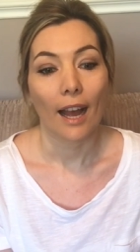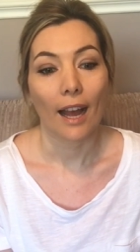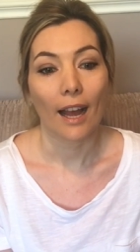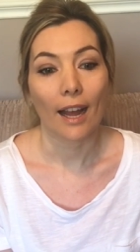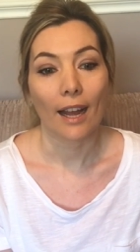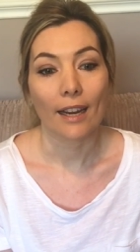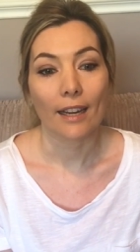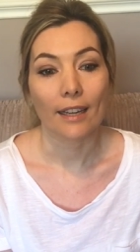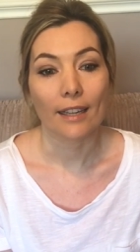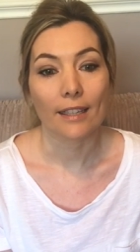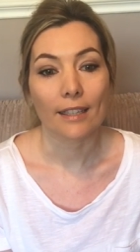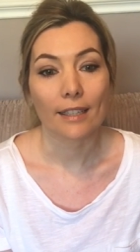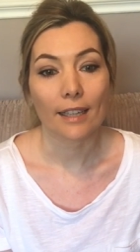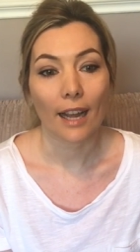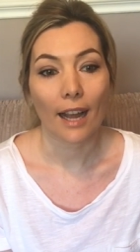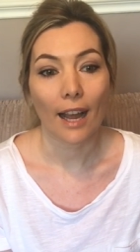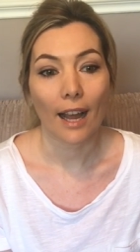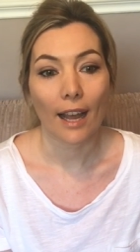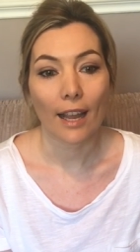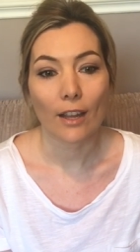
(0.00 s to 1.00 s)
And
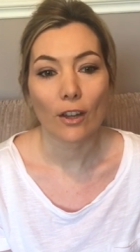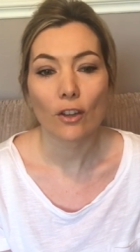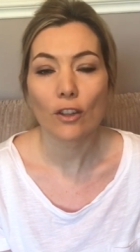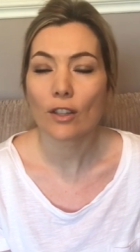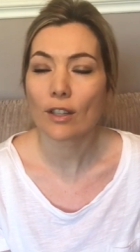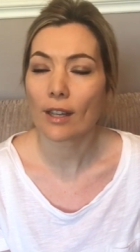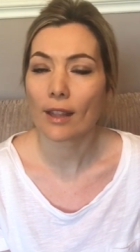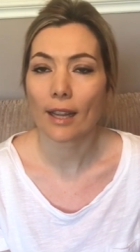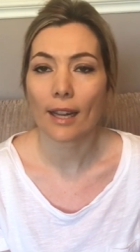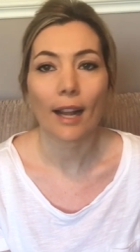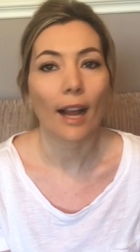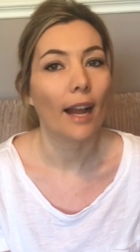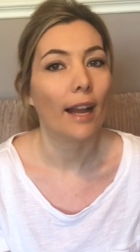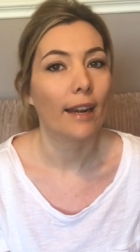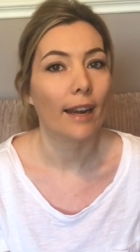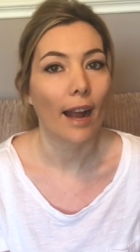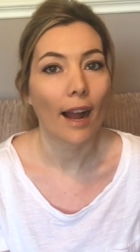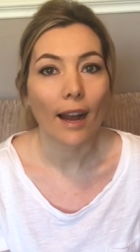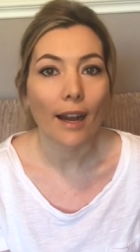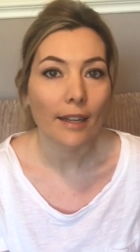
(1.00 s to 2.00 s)
I used to think I had
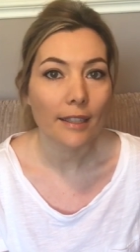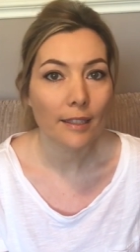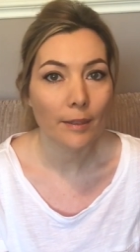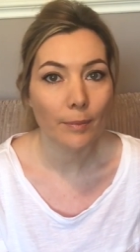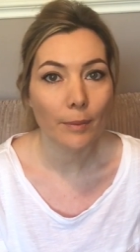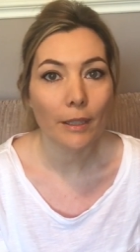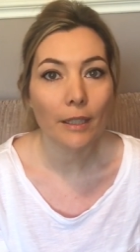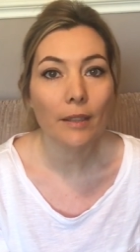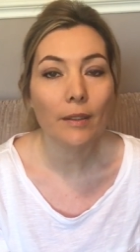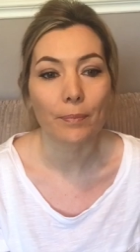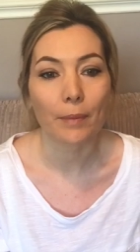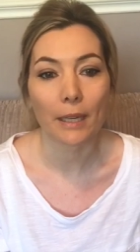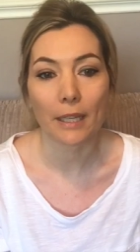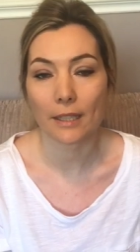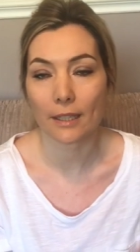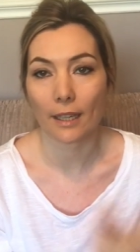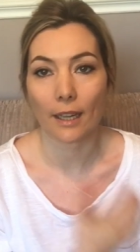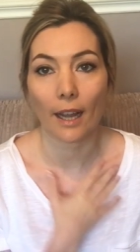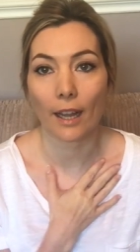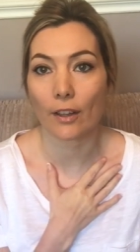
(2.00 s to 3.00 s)
asthma because
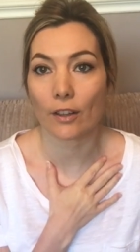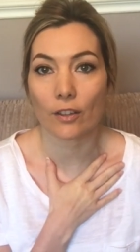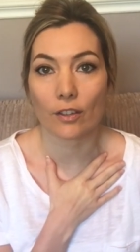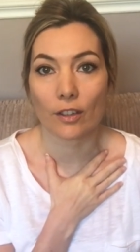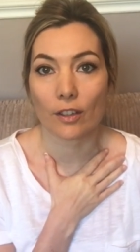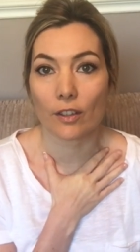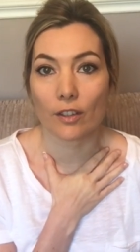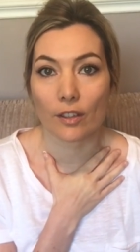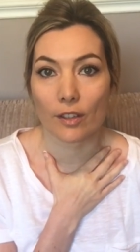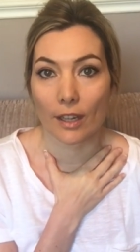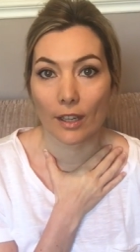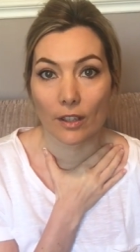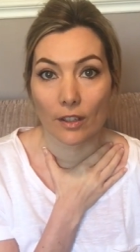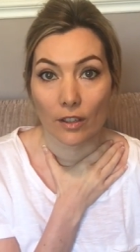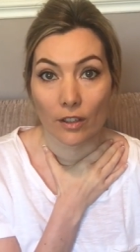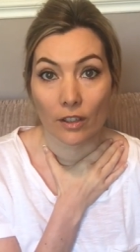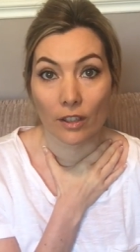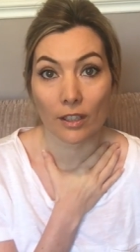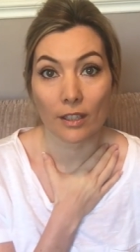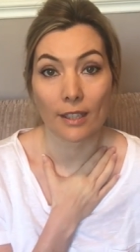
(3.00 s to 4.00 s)
I used to just get
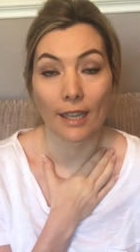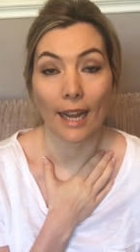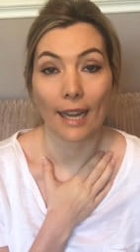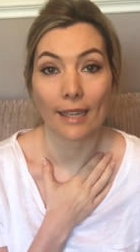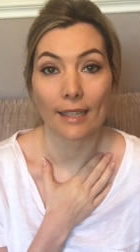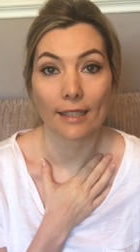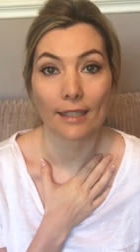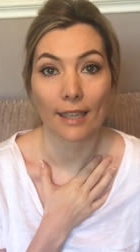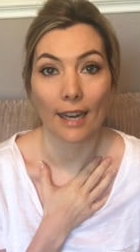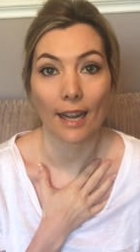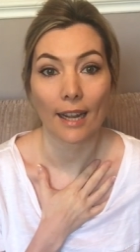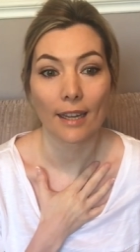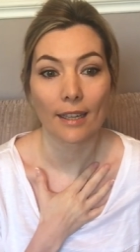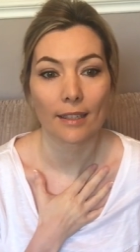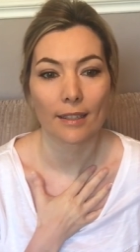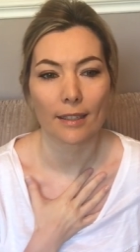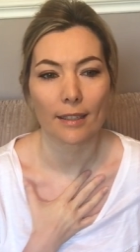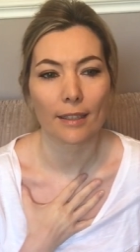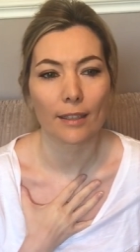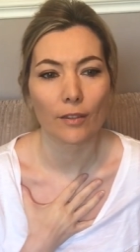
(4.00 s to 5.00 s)
such a tight
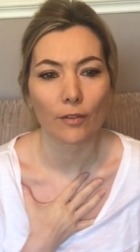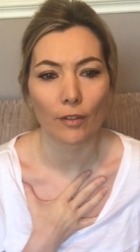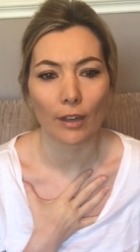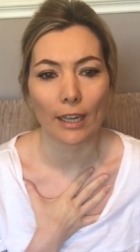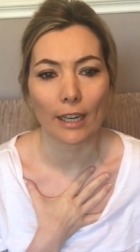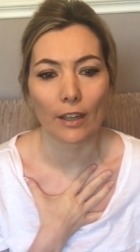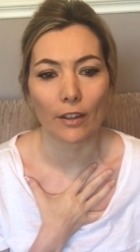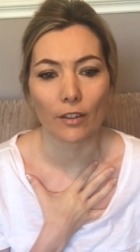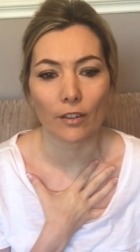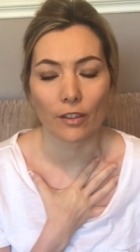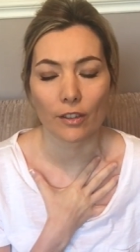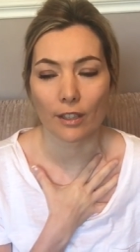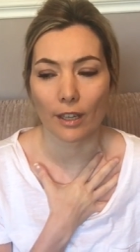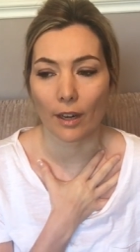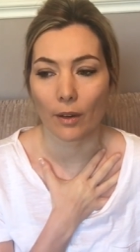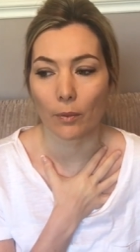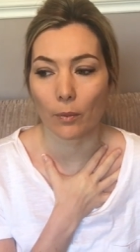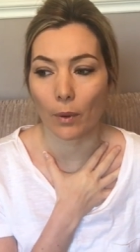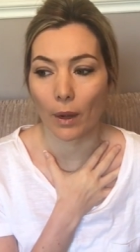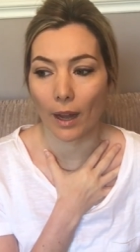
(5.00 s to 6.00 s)
chest and didn't really
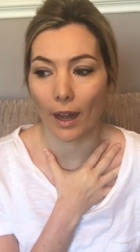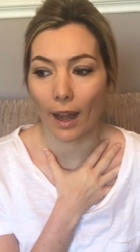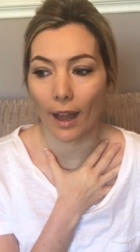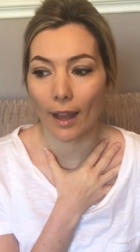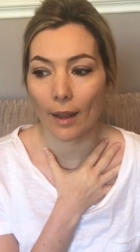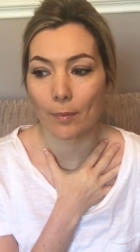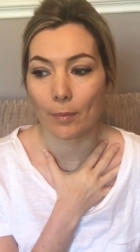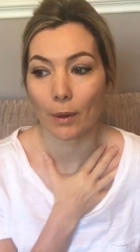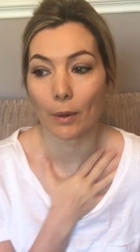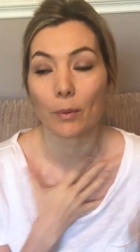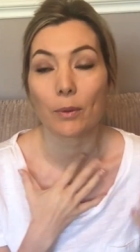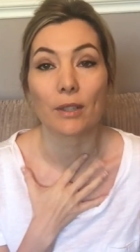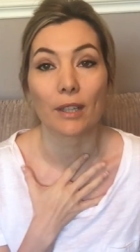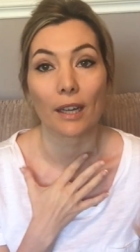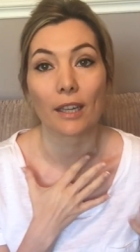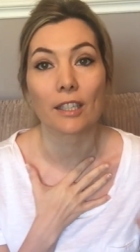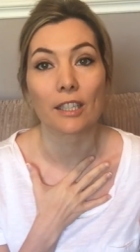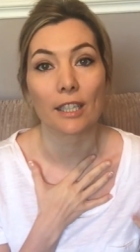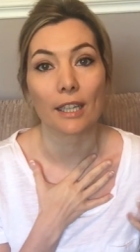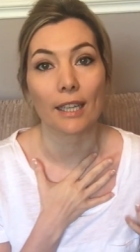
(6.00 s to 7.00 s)
understand why, but it was
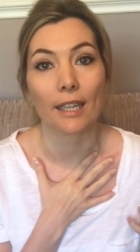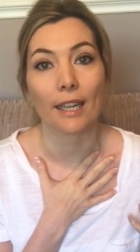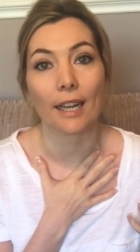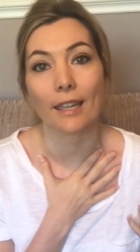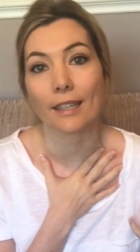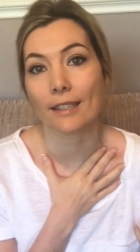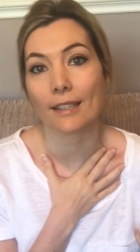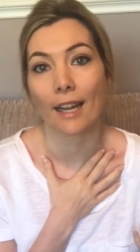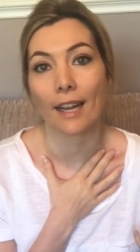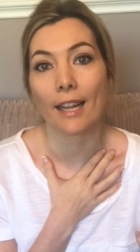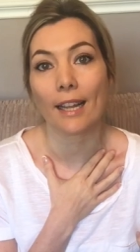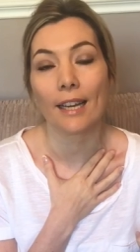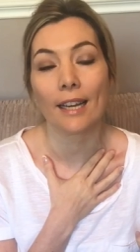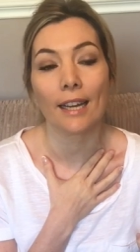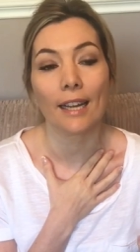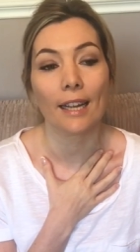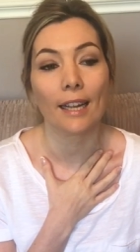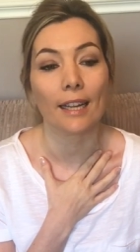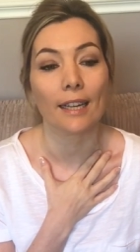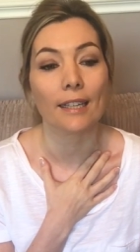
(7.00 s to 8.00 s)
actually
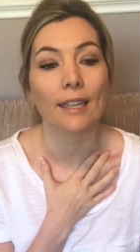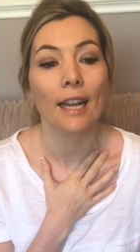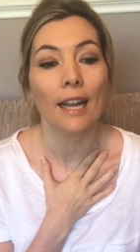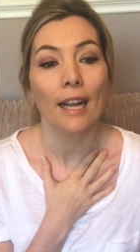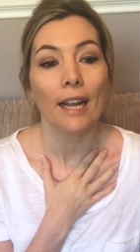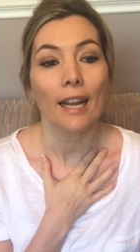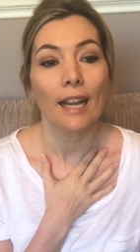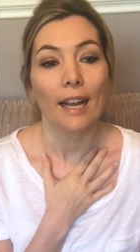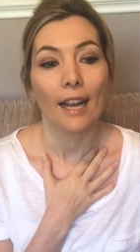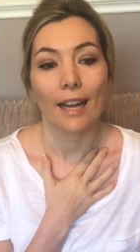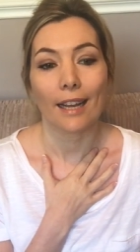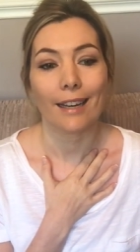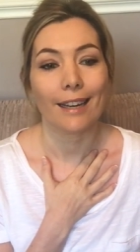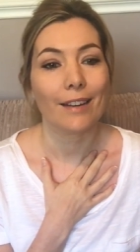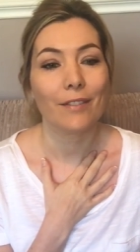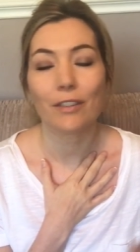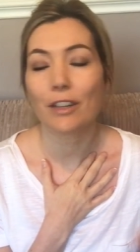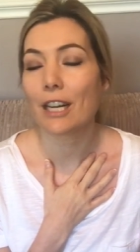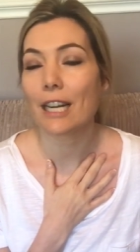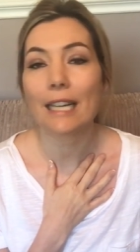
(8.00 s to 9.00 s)
anxiety, and
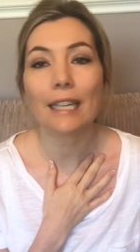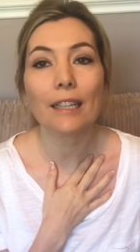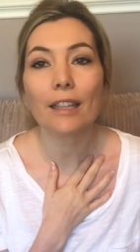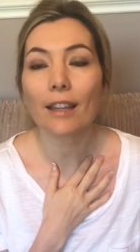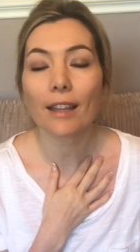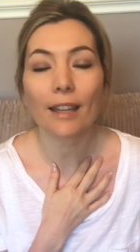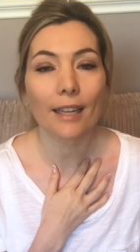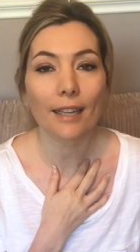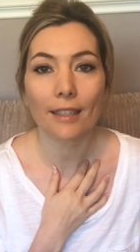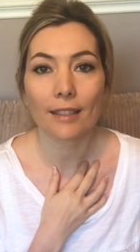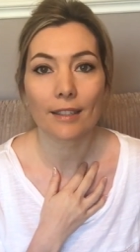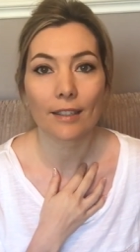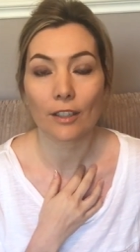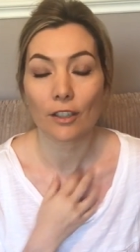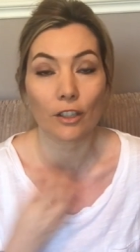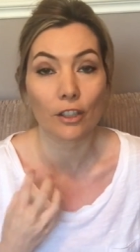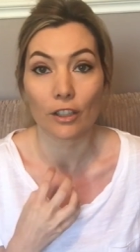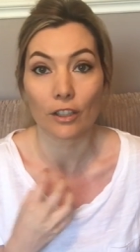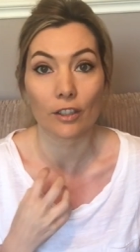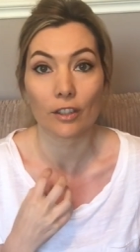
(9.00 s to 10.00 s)
even little things can
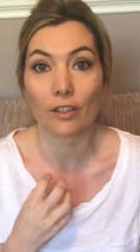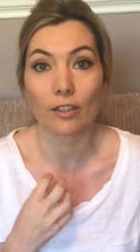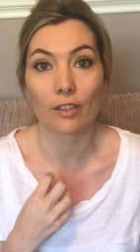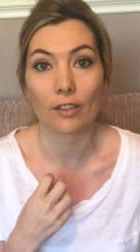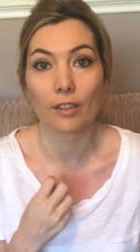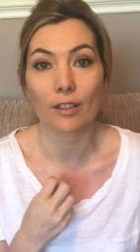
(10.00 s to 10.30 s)
just